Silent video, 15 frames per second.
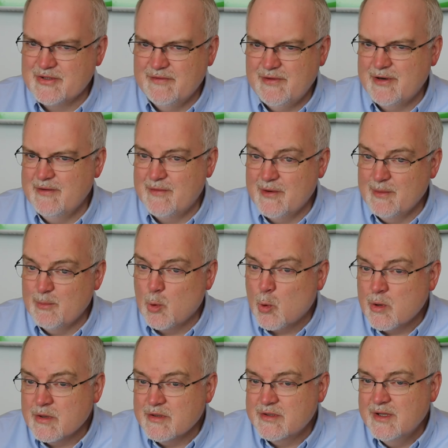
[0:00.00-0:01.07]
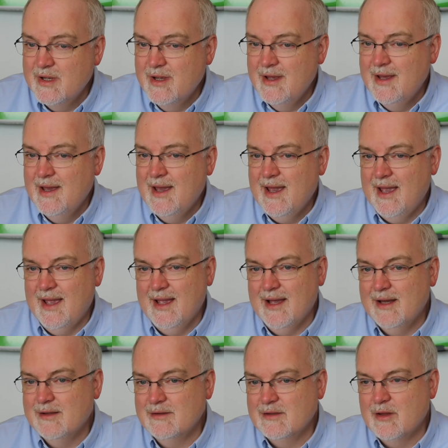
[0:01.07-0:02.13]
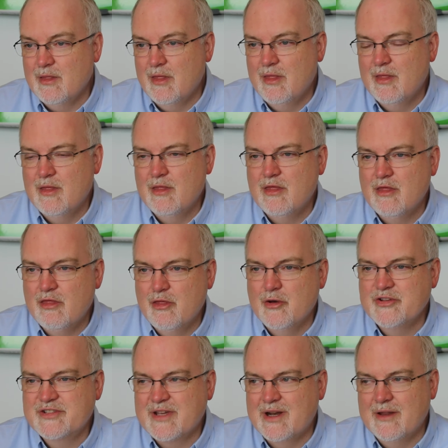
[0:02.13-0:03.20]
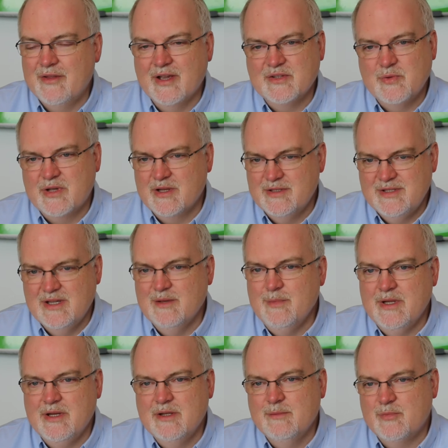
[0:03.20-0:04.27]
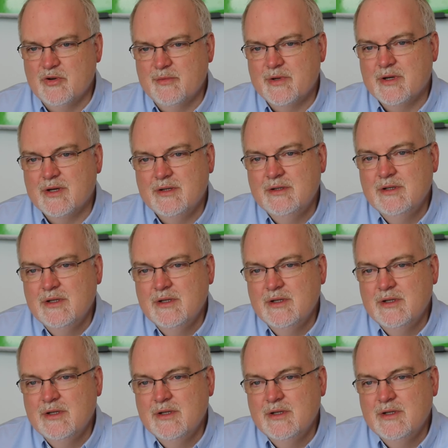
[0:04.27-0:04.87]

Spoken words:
are very, very important. And those kind of things we can see immediate improvement on.